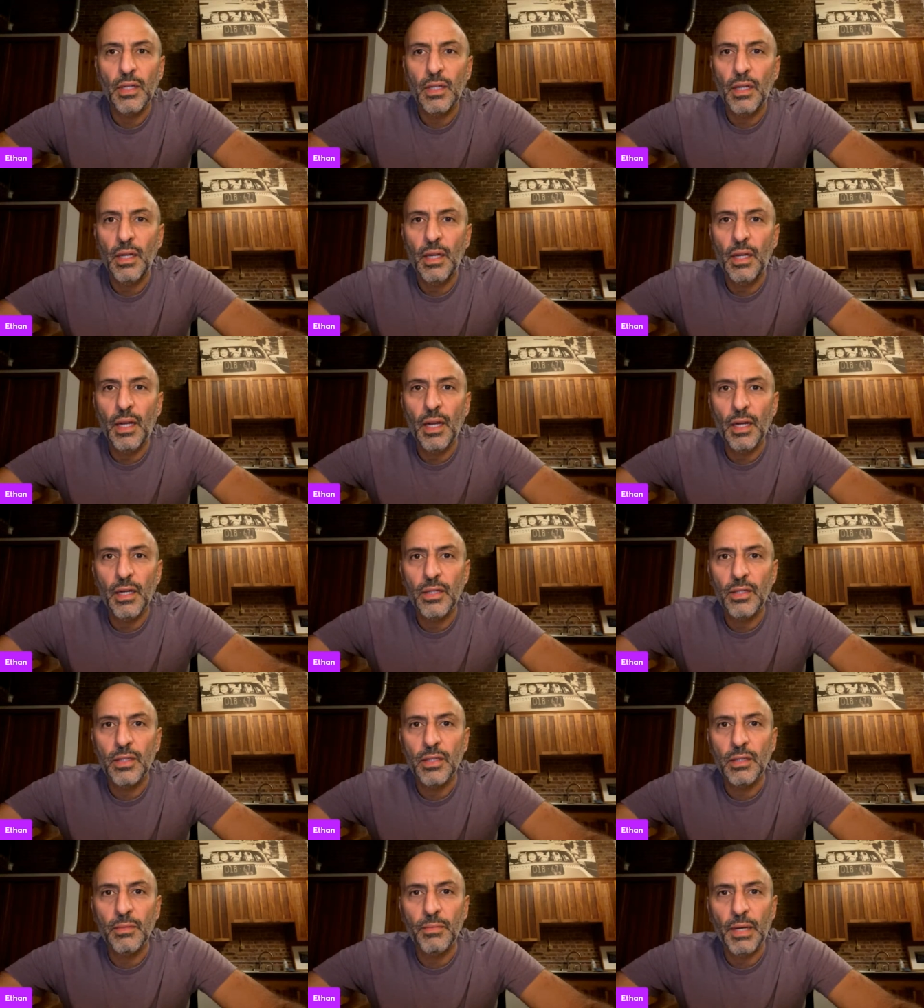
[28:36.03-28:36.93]
He
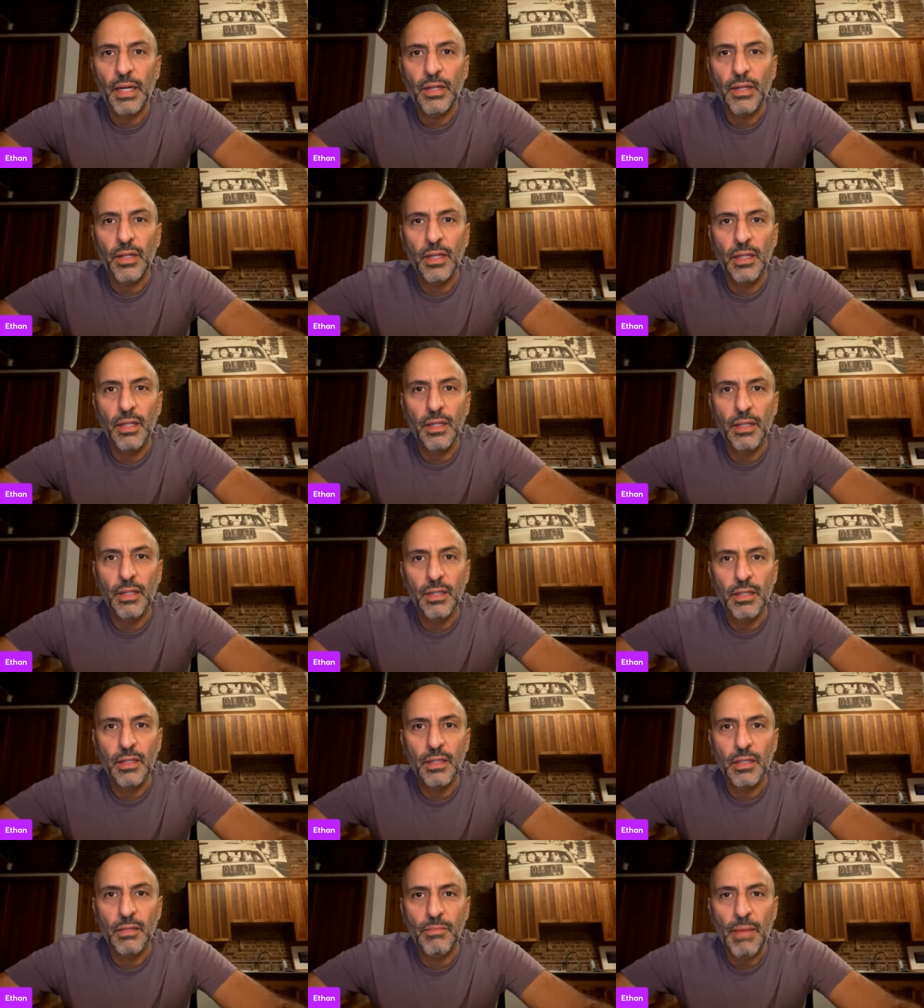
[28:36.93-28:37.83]
cares about
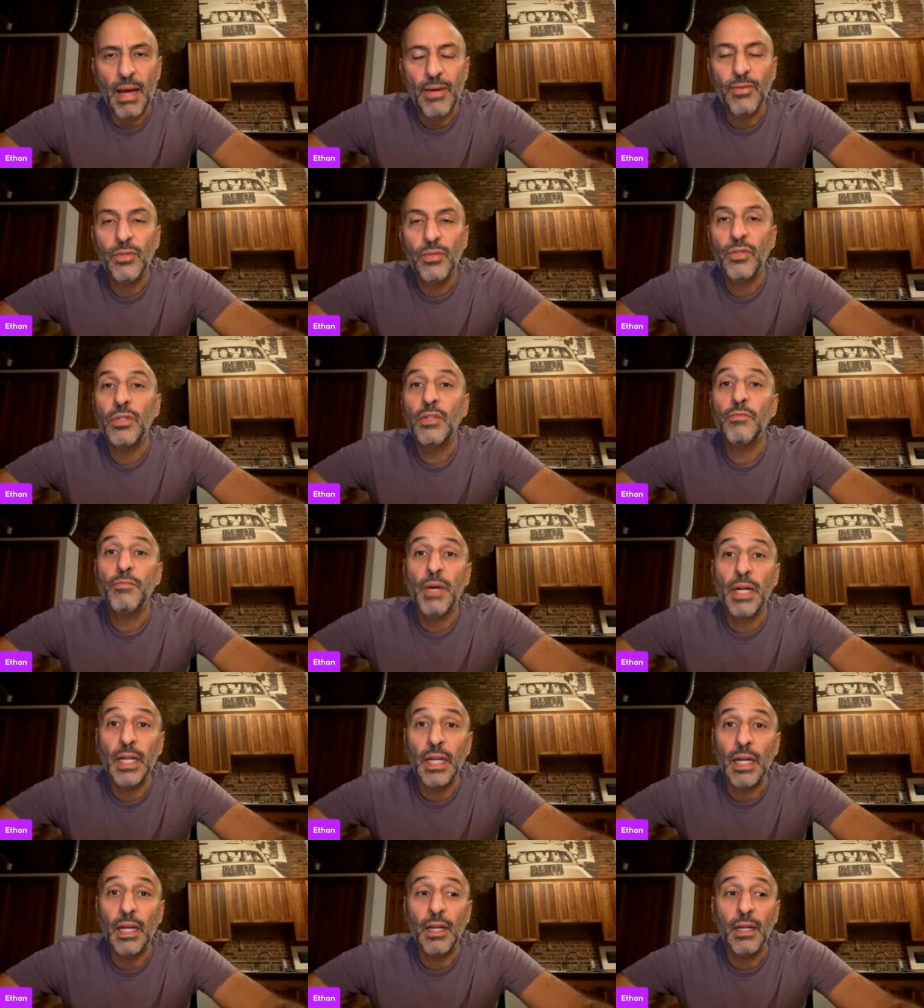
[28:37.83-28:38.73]
his mountains of
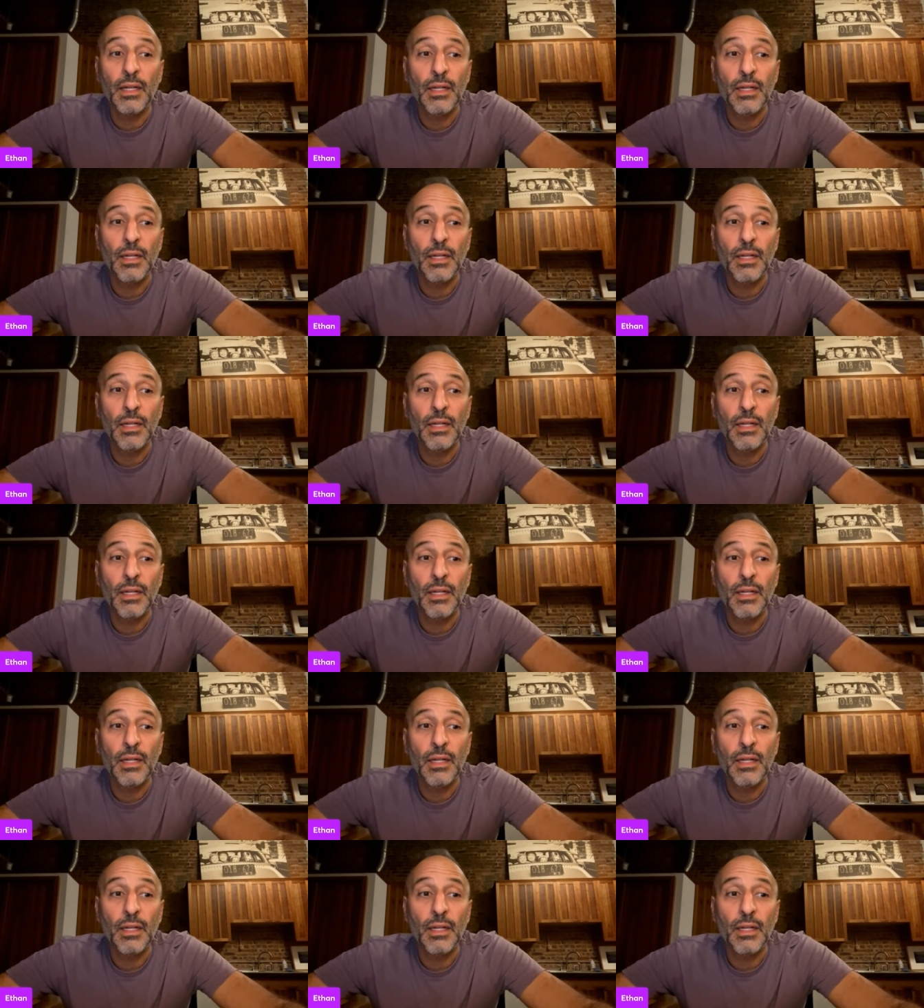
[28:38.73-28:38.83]
money.